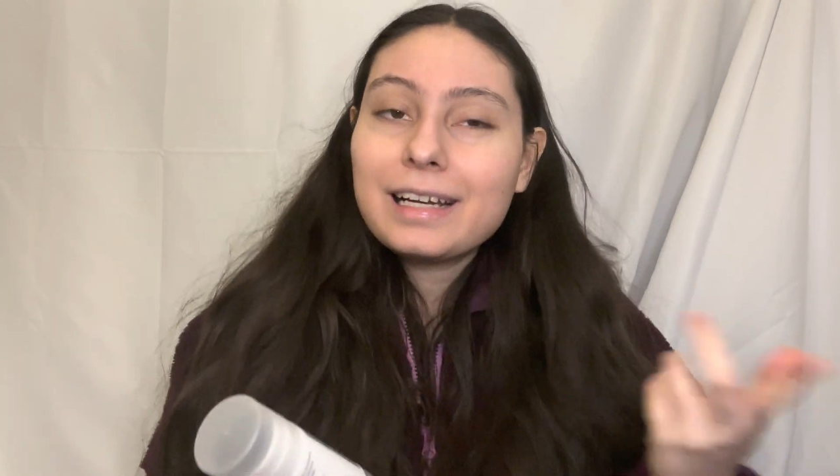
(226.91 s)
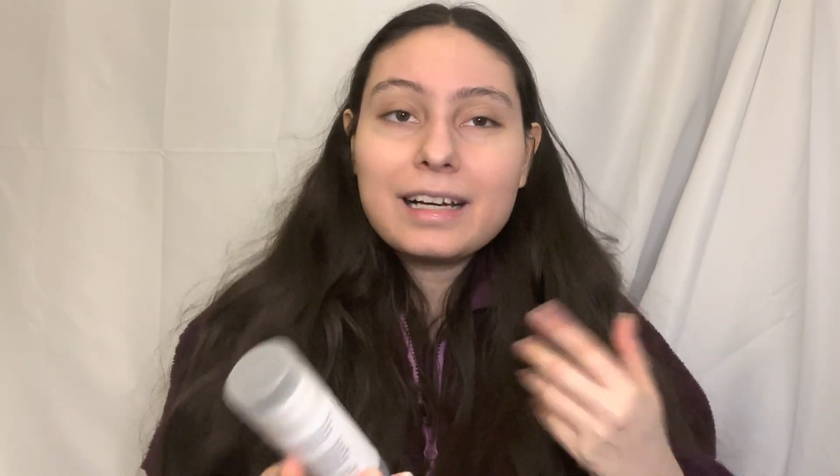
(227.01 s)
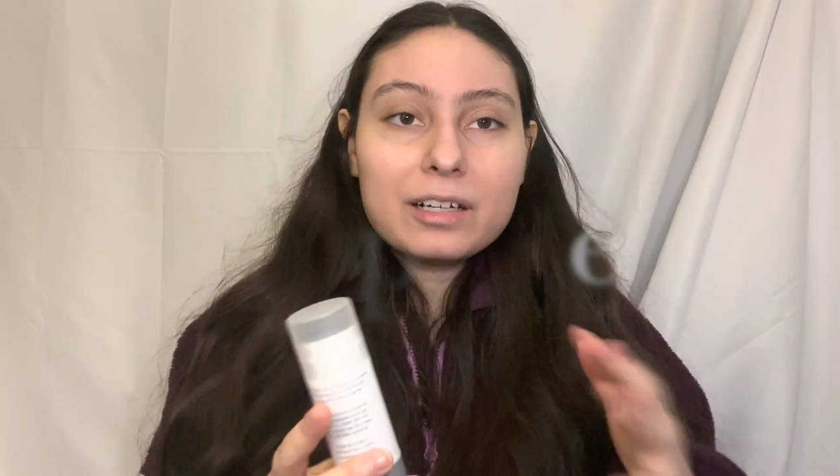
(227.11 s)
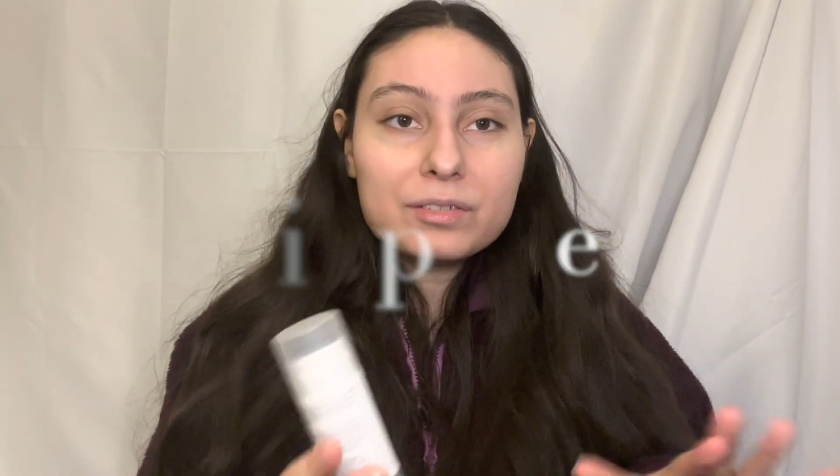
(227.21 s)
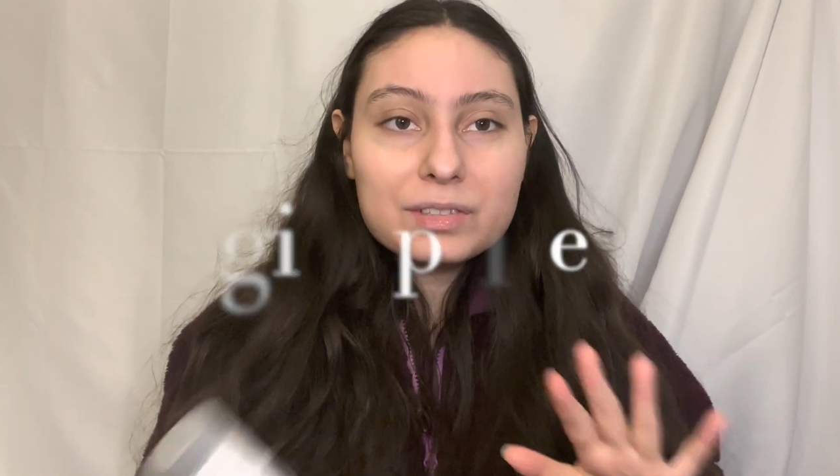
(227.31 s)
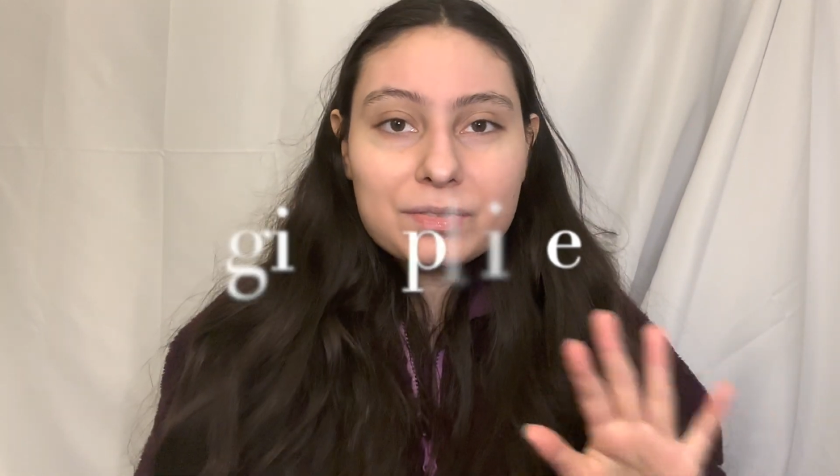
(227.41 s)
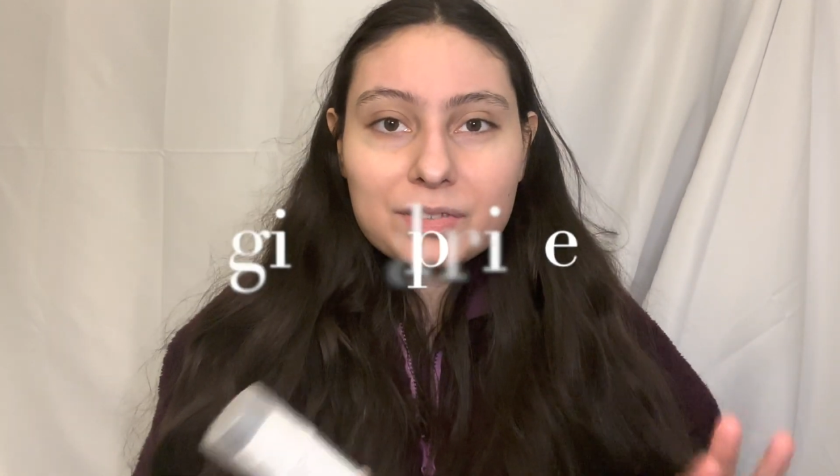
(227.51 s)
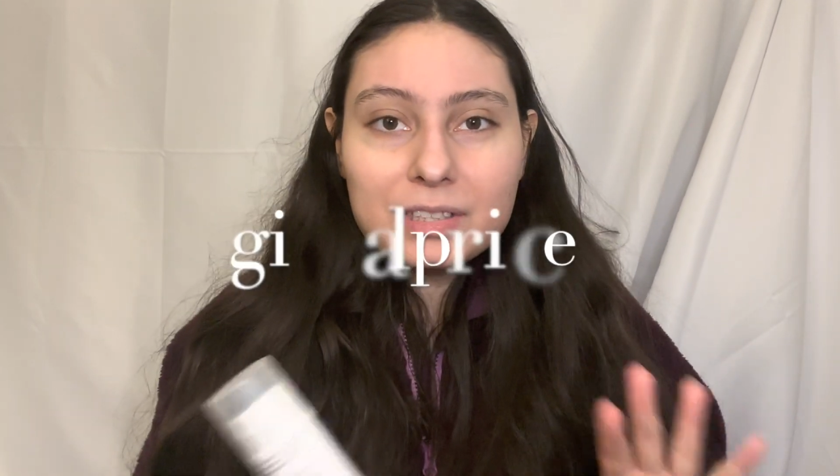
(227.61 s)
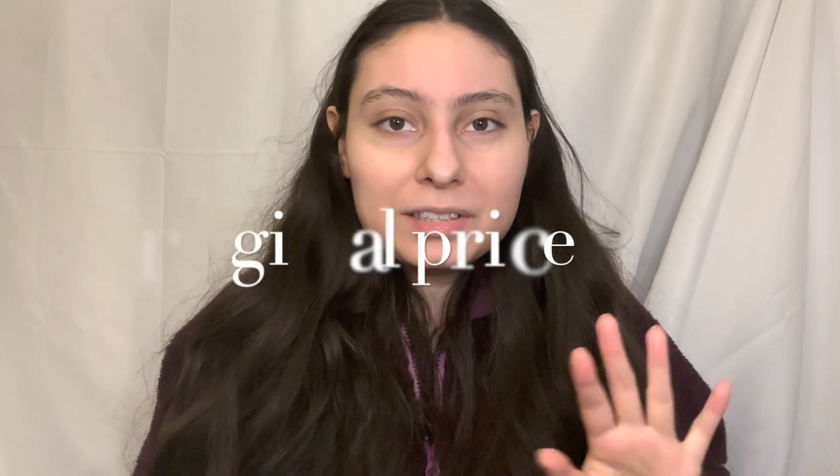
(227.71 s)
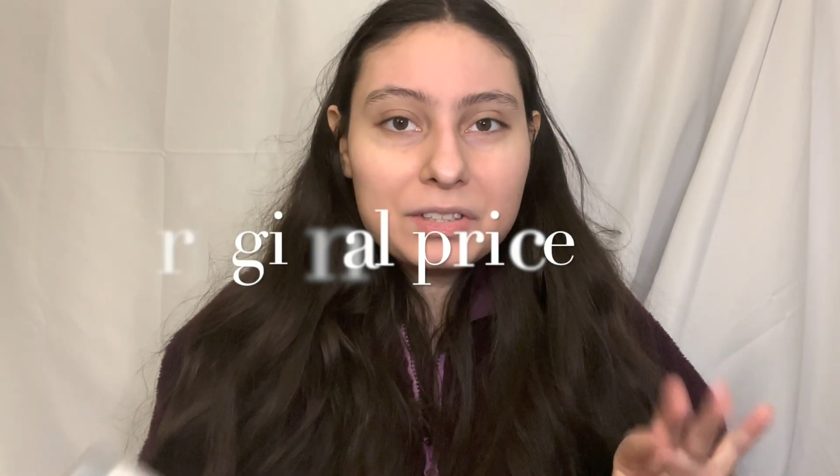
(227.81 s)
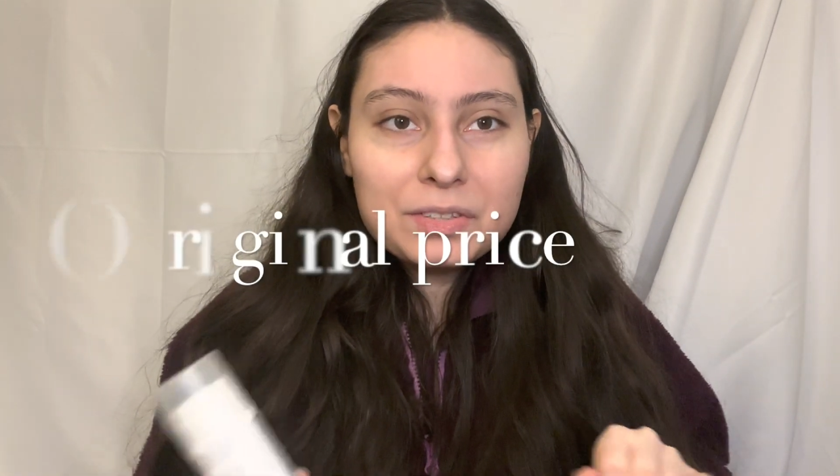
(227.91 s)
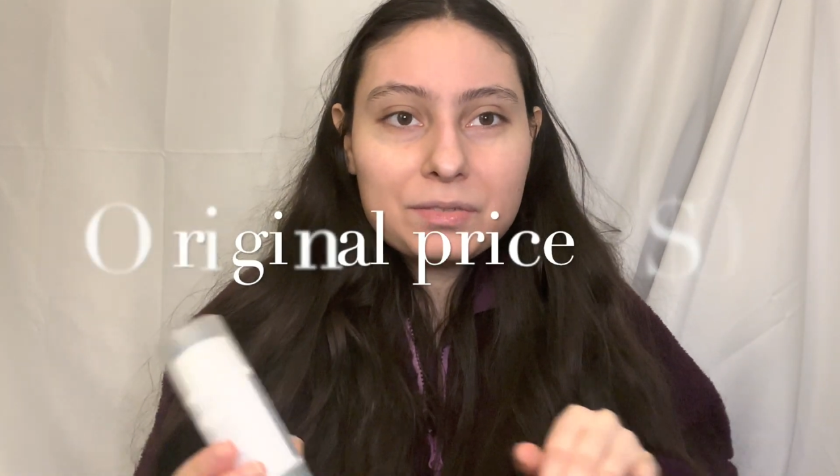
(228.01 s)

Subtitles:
I always forget to do